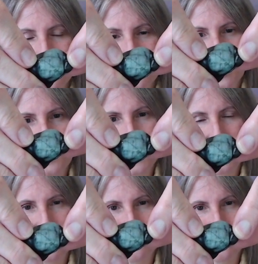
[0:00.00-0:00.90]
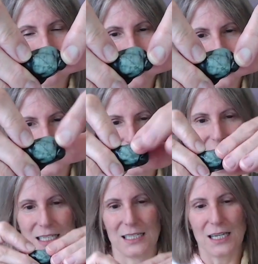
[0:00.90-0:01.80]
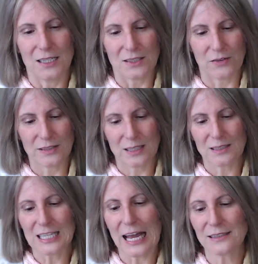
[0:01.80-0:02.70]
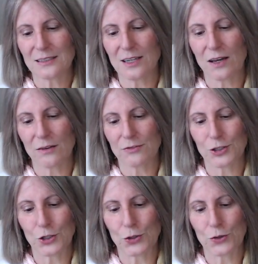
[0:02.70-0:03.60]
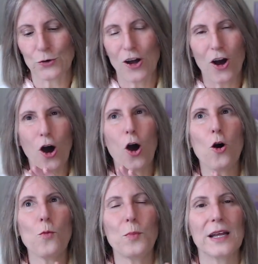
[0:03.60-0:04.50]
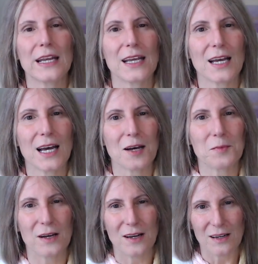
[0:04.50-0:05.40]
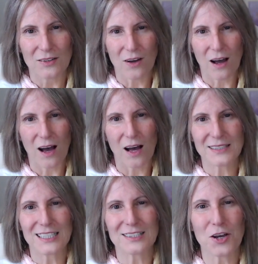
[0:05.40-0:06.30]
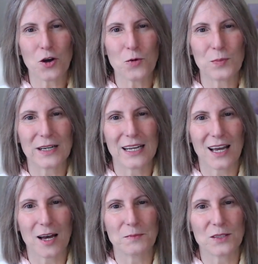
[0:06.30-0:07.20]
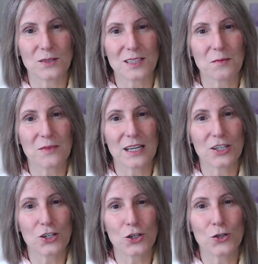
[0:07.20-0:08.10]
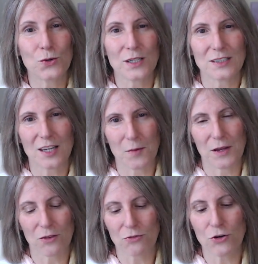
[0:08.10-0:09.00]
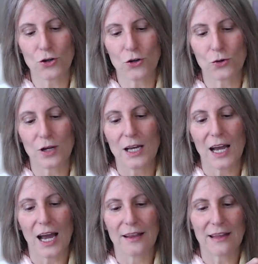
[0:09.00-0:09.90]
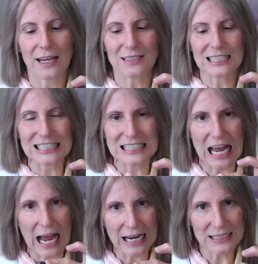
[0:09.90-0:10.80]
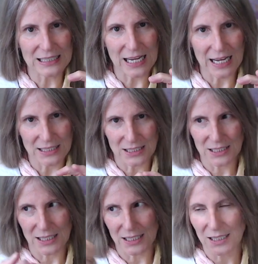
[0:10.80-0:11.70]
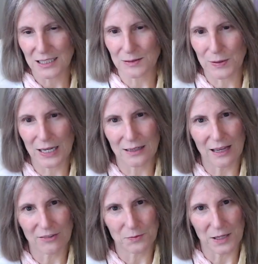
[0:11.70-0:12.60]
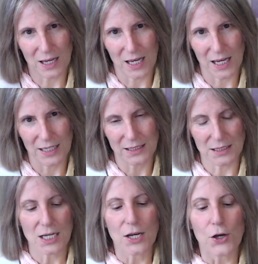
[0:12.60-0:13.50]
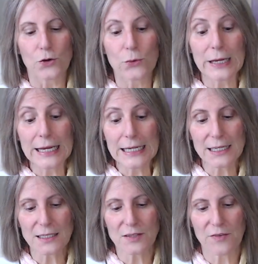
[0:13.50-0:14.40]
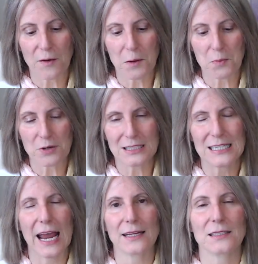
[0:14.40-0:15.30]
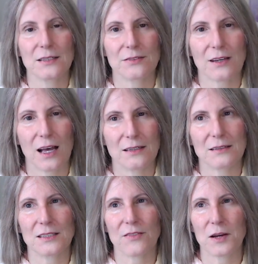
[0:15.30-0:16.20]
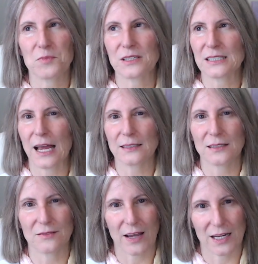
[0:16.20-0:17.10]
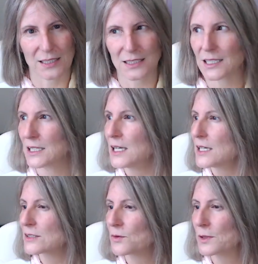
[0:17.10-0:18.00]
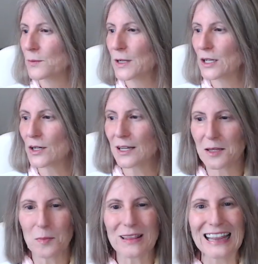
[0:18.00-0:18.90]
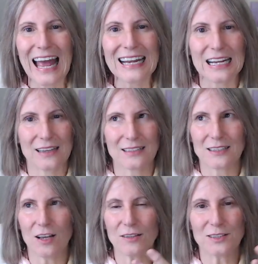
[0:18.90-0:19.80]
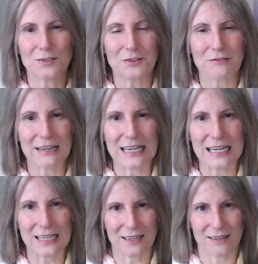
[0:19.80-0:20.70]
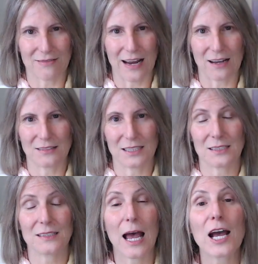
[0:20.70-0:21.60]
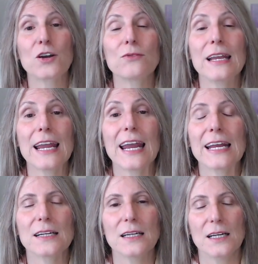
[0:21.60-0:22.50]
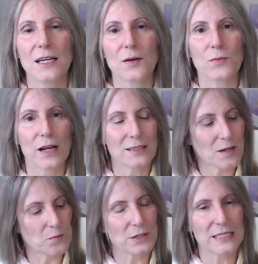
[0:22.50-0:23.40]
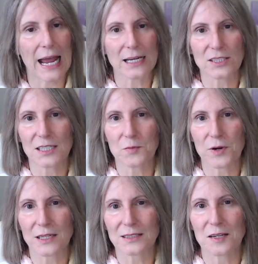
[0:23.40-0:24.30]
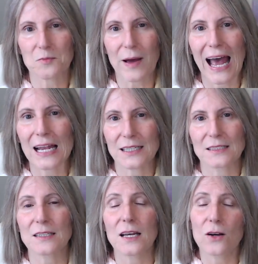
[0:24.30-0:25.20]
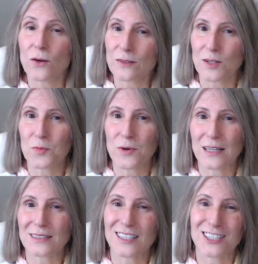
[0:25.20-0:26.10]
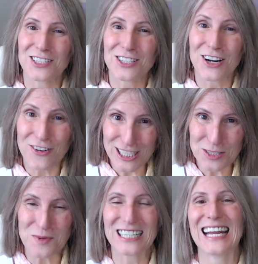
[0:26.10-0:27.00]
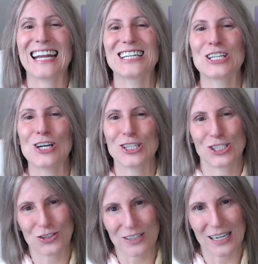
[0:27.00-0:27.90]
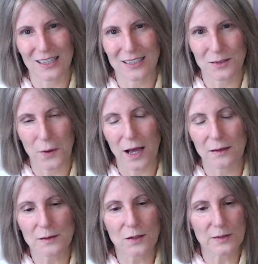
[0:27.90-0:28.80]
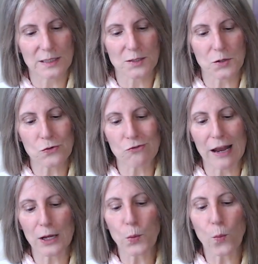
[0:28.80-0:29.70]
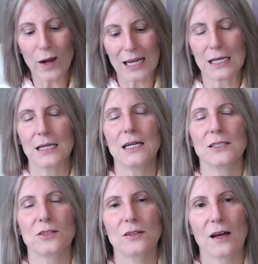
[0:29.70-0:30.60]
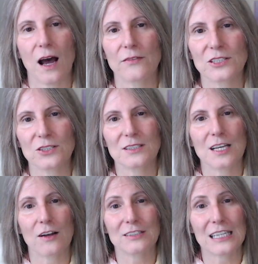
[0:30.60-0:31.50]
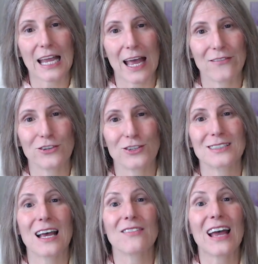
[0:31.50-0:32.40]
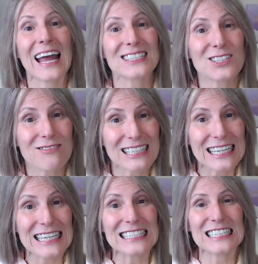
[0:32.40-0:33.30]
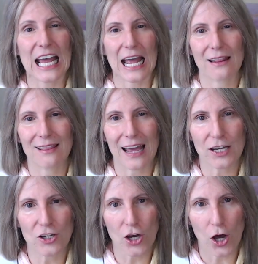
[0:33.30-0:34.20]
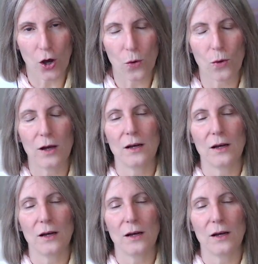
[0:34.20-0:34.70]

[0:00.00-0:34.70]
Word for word: that's coming through right here. So there's a sense of you opening up. Your heart is opening up, so something new is coming through, and that stagnant energy is being left behind. Green is a very protective color, it's a very protective energy. So when we look at the planet, there's lots of green around us. That green brings in protection, it brings in balance, also brings in nourishment and nurturing as well. So this is a great week to look after yourself, to care for yourself, and to release and let go